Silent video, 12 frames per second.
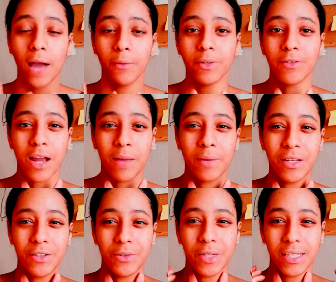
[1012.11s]
I would
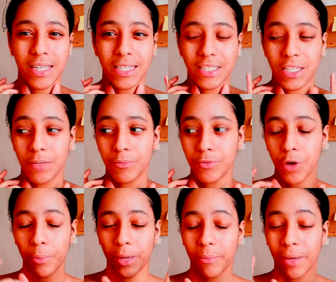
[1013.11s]
recommend doing this
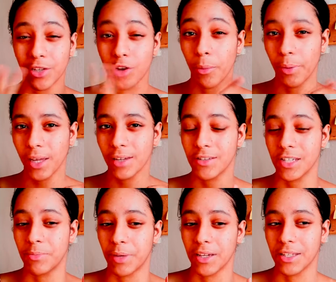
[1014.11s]
topic by topic,
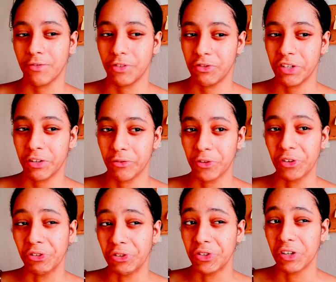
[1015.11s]
just because if you did it for
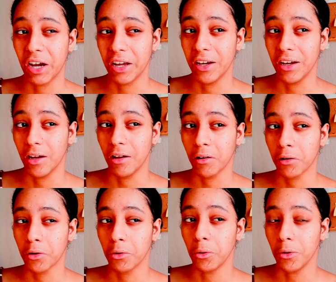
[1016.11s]
your entire
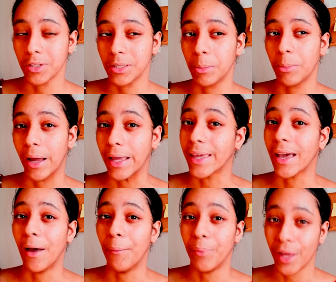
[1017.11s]
course, it might get
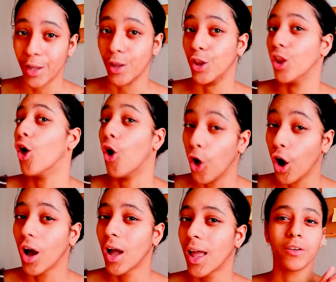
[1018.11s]
a bit long.
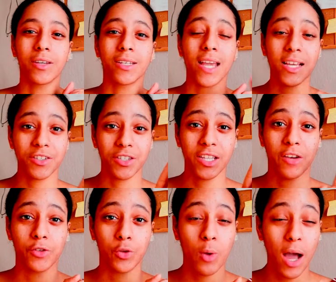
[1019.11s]
You can test
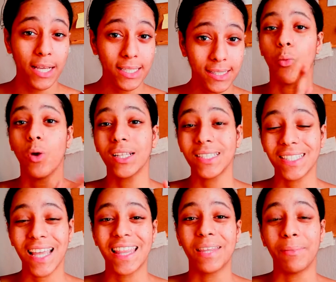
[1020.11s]
yourself twice, once
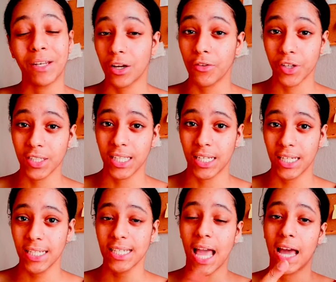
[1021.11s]
in the middle of your
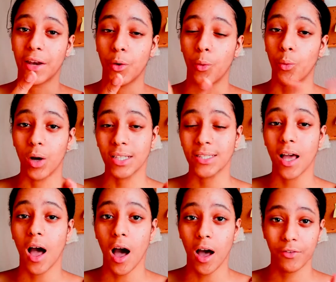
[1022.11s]
studies and once
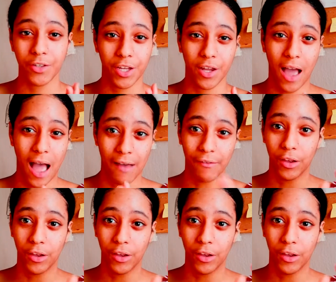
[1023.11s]
after you have